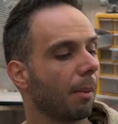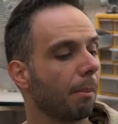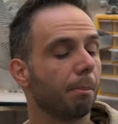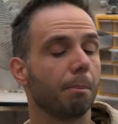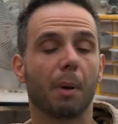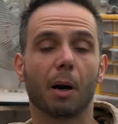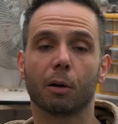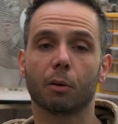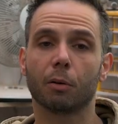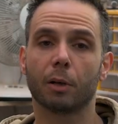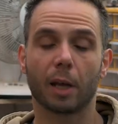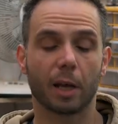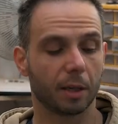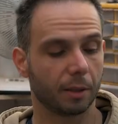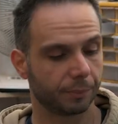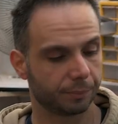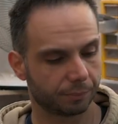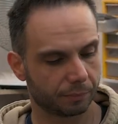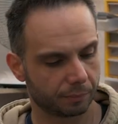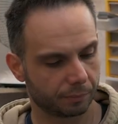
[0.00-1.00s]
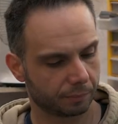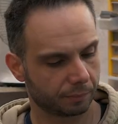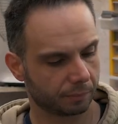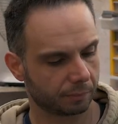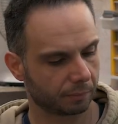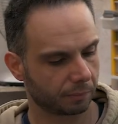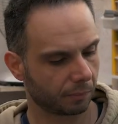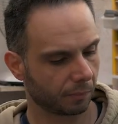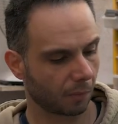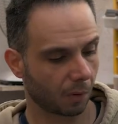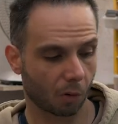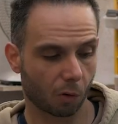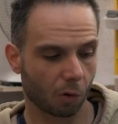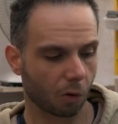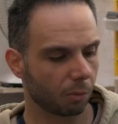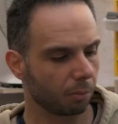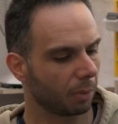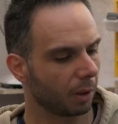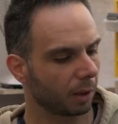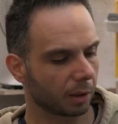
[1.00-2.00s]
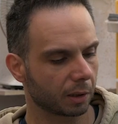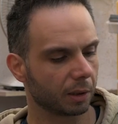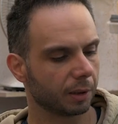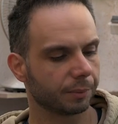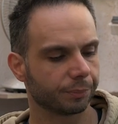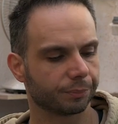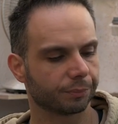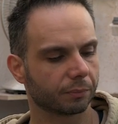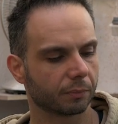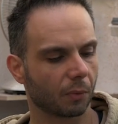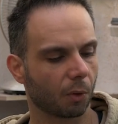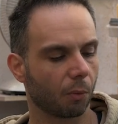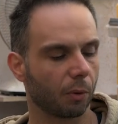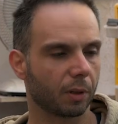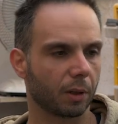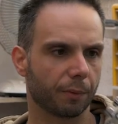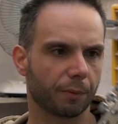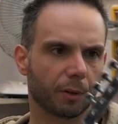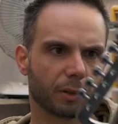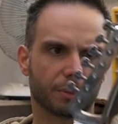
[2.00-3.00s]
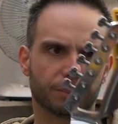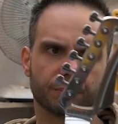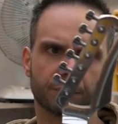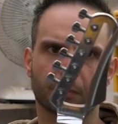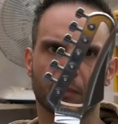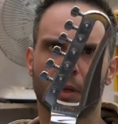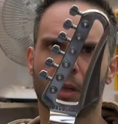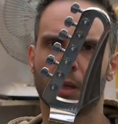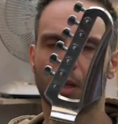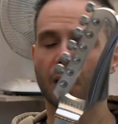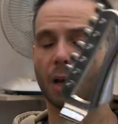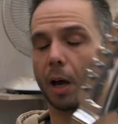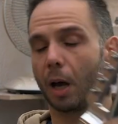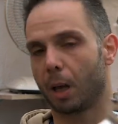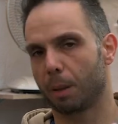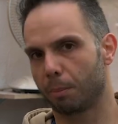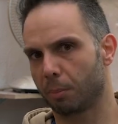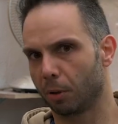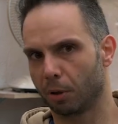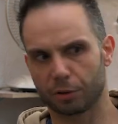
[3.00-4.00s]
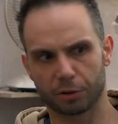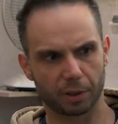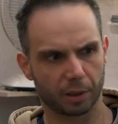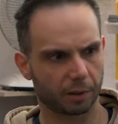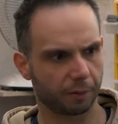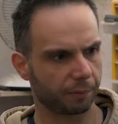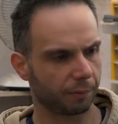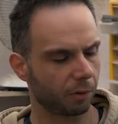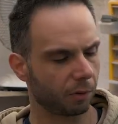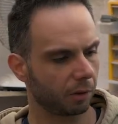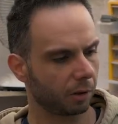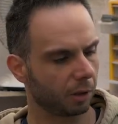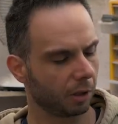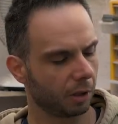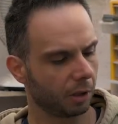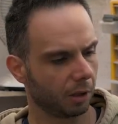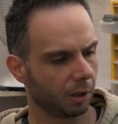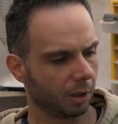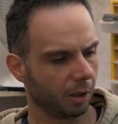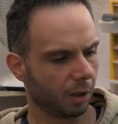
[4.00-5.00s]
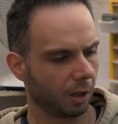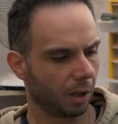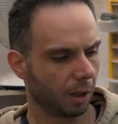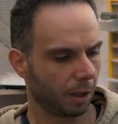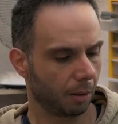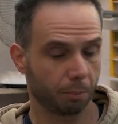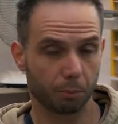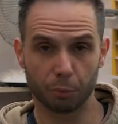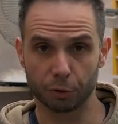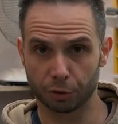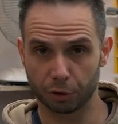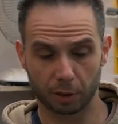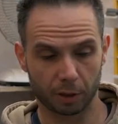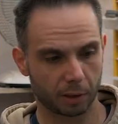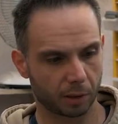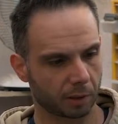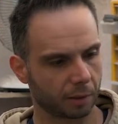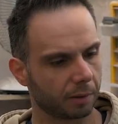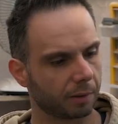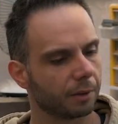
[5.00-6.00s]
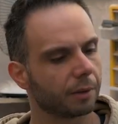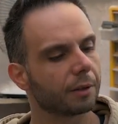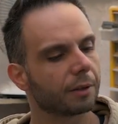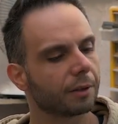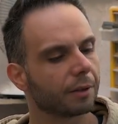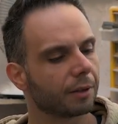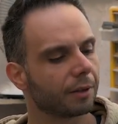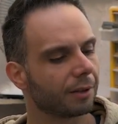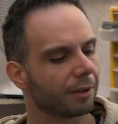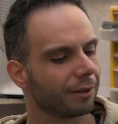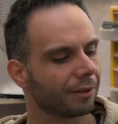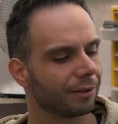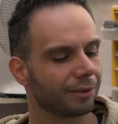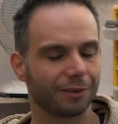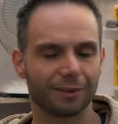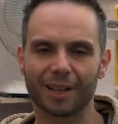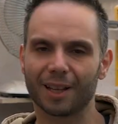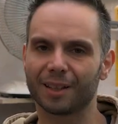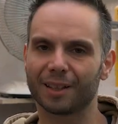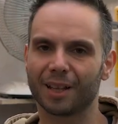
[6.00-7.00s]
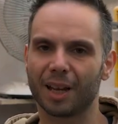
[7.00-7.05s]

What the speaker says: Baguley or Bugley, whatever. I apologize for butchering that